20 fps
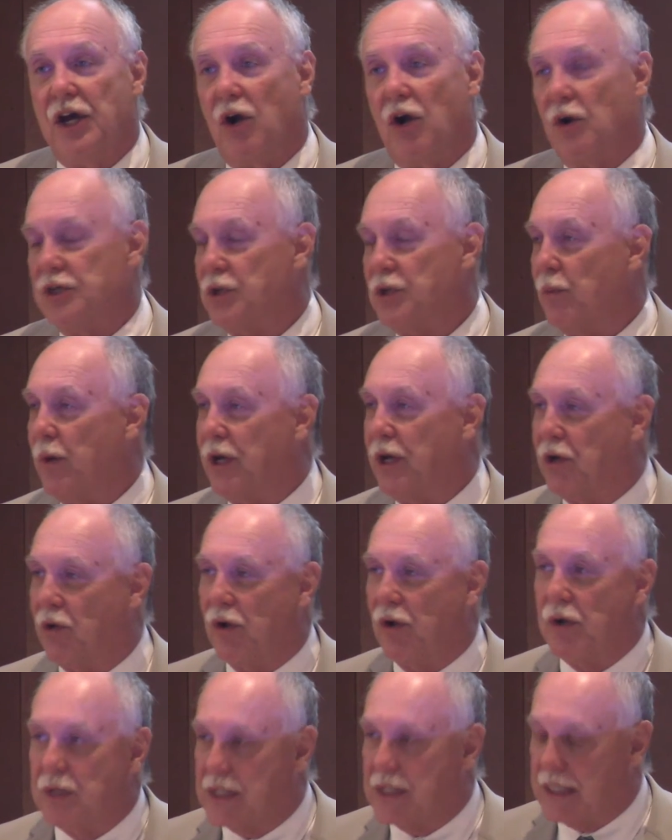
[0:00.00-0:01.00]
or to
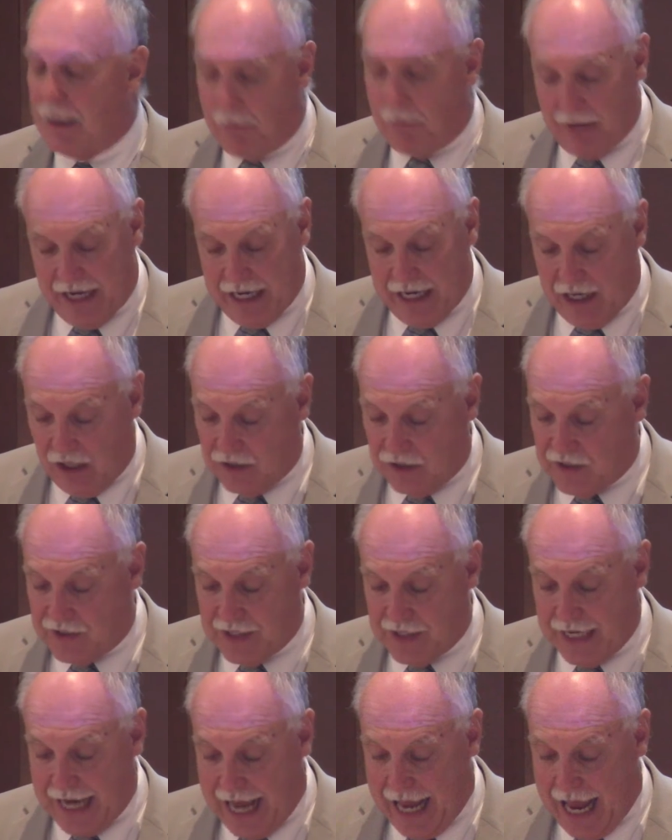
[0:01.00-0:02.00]
recruit somebody else
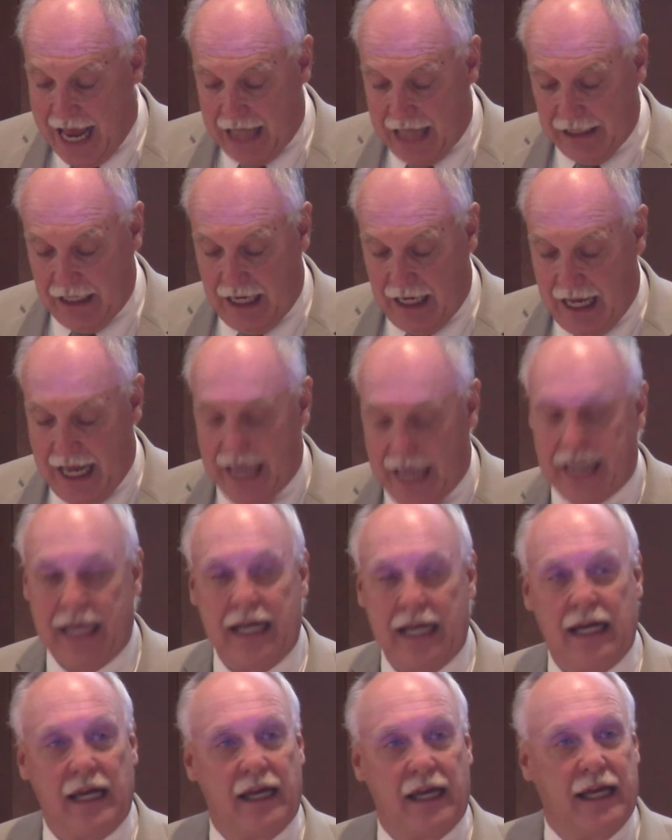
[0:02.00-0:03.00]
as an ally,
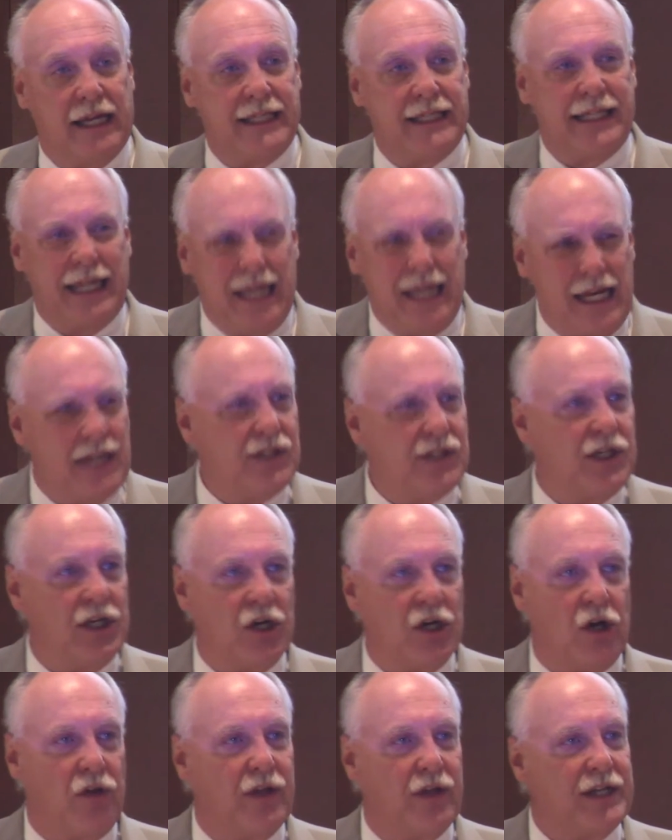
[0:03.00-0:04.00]
it's
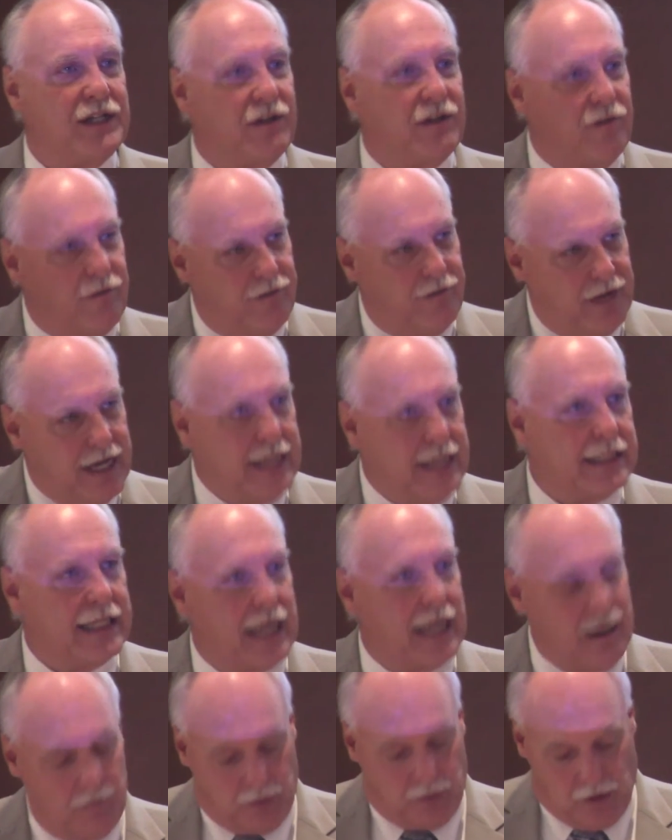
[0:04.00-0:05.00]
easier than to face
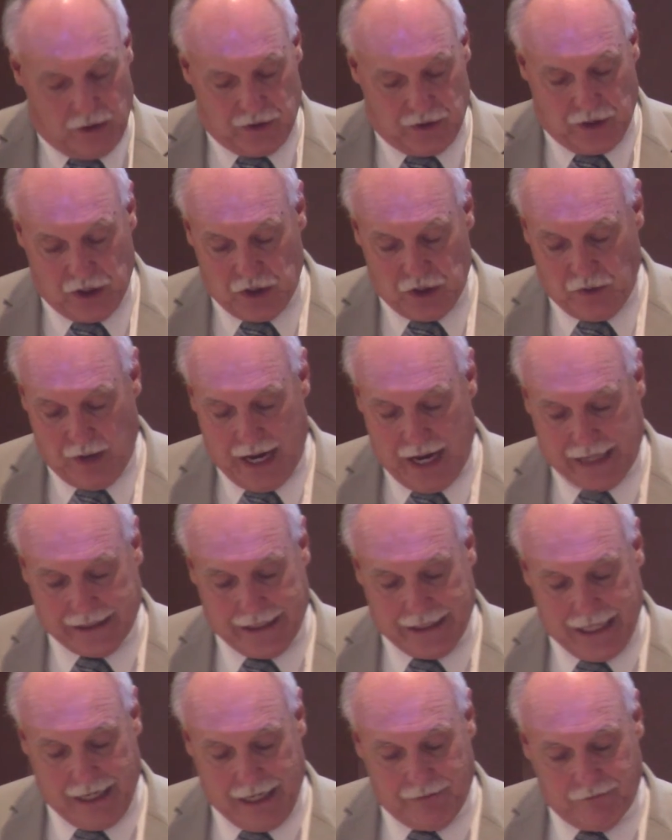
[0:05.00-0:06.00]
that person
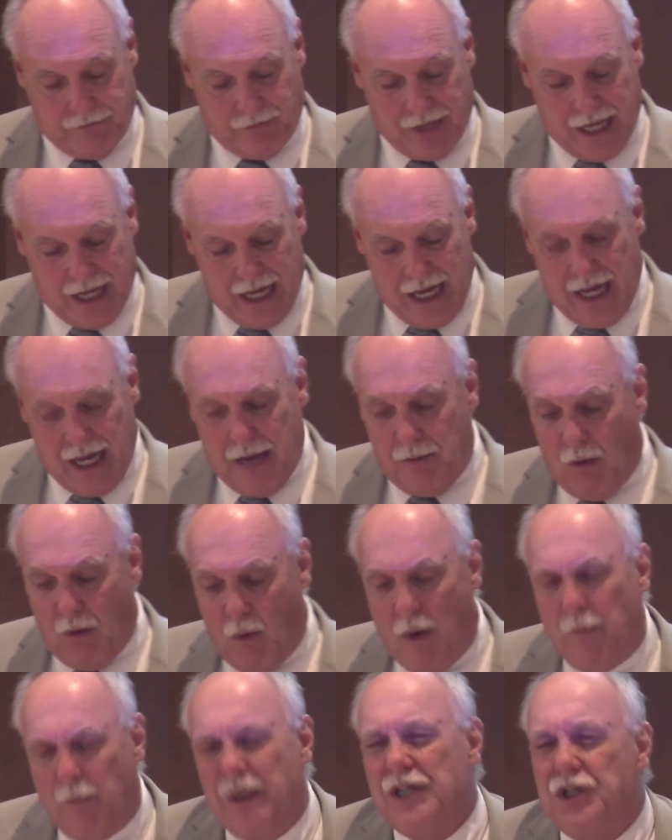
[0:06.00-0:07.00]
directly. But
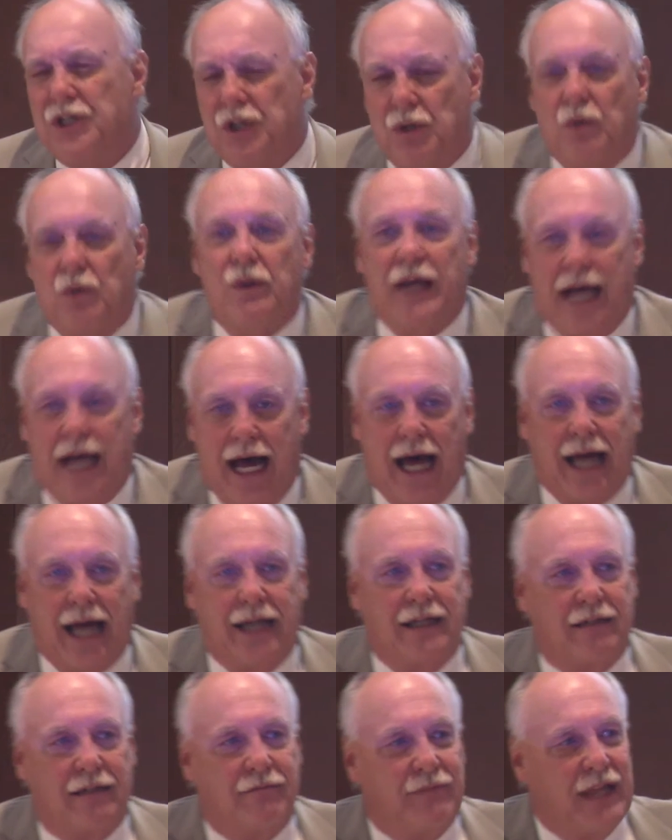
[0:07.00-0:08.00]
when we do
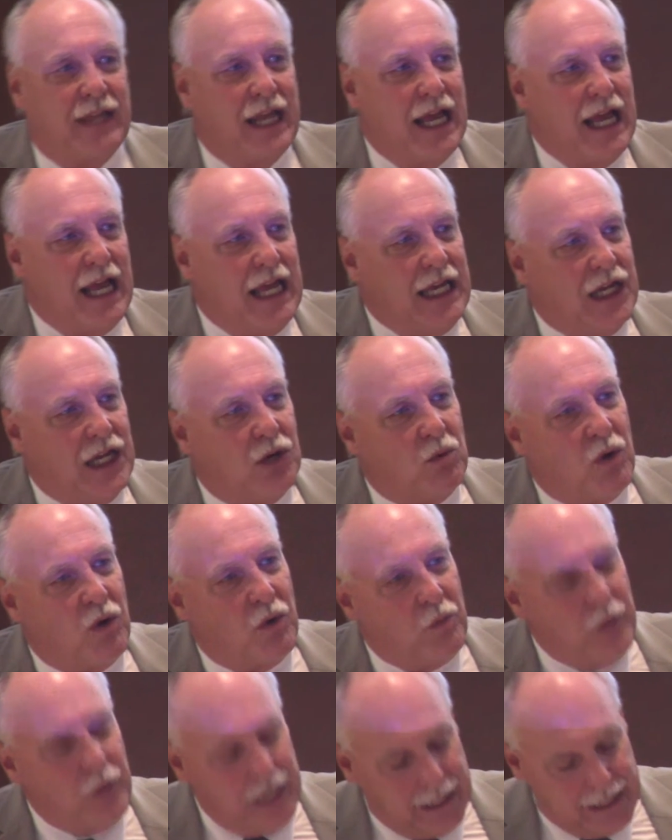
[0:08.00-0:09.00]
that, you know, we're
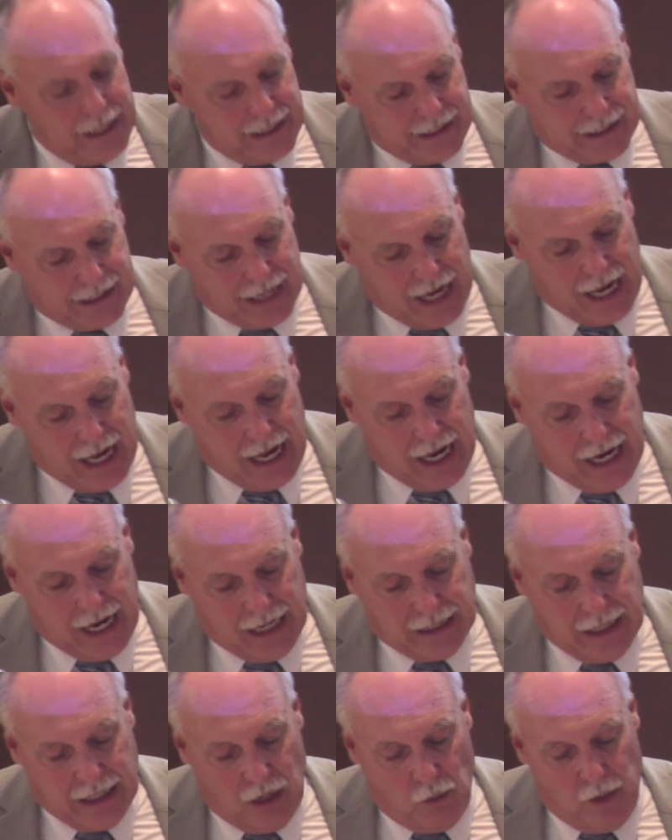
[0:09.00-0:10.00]
really
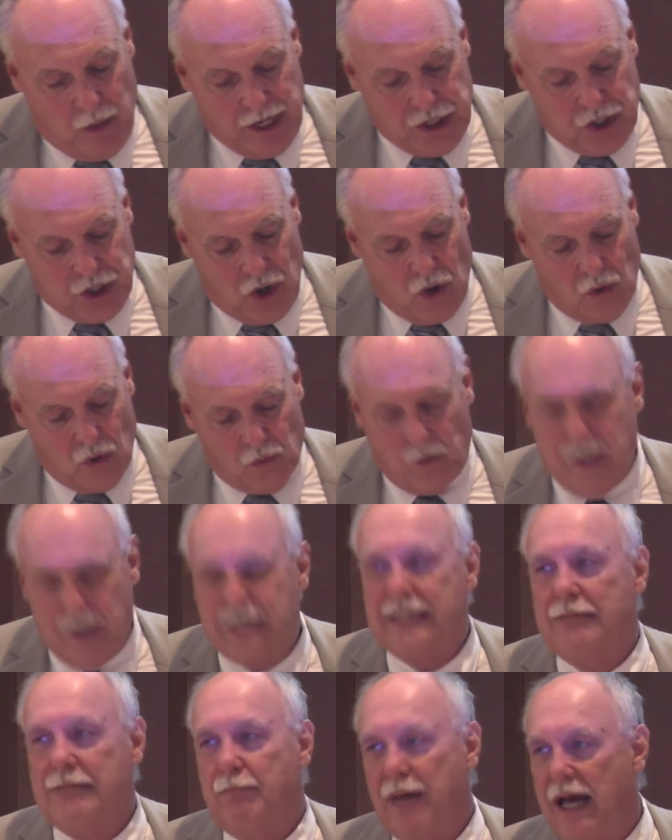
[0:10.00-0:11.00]
saying that we don't
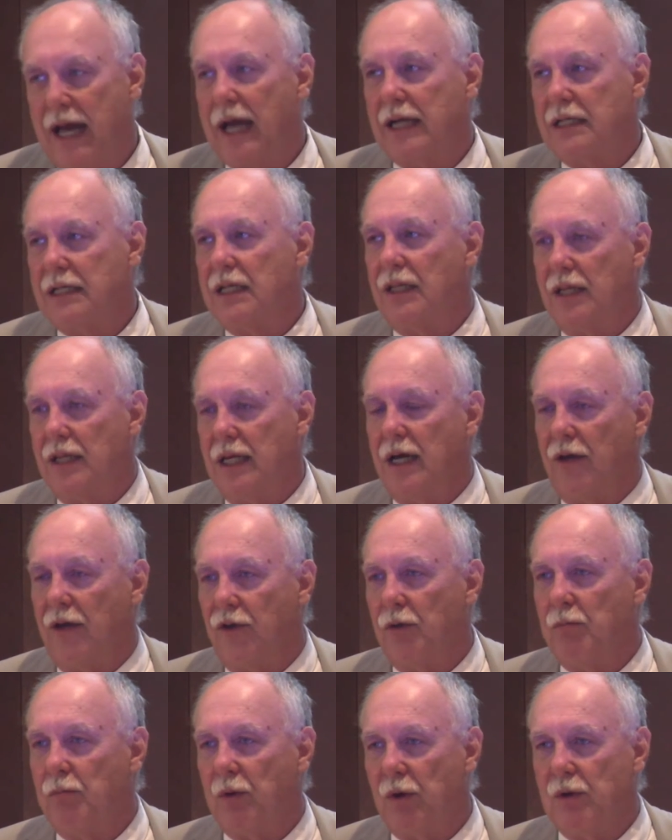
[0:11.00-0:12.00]
respect the
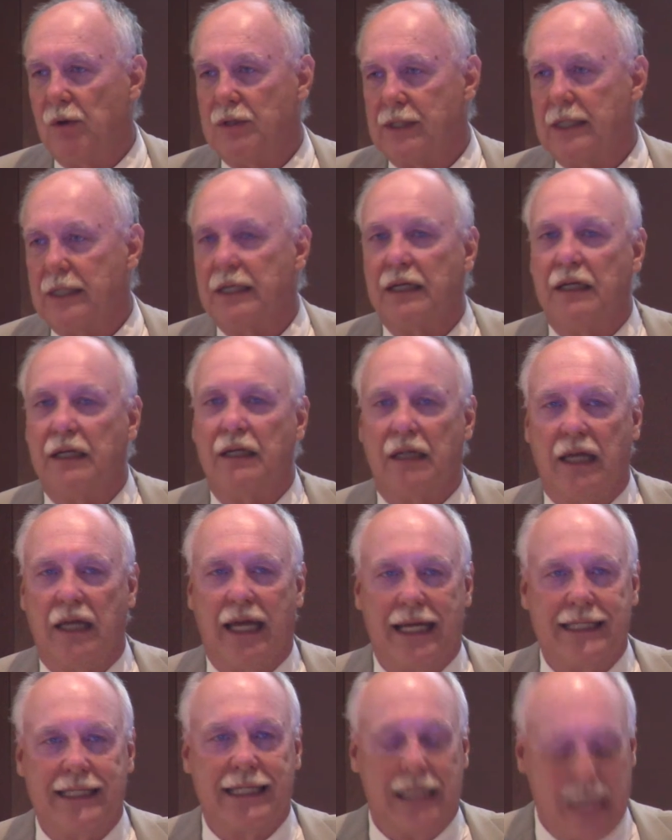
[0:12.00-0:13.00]
other person
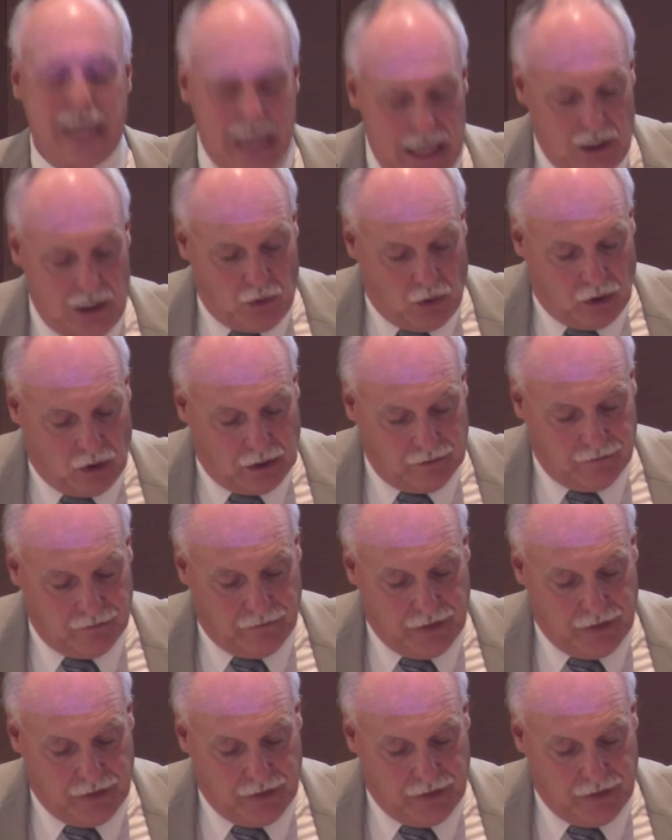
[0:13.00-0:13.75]
as an equal.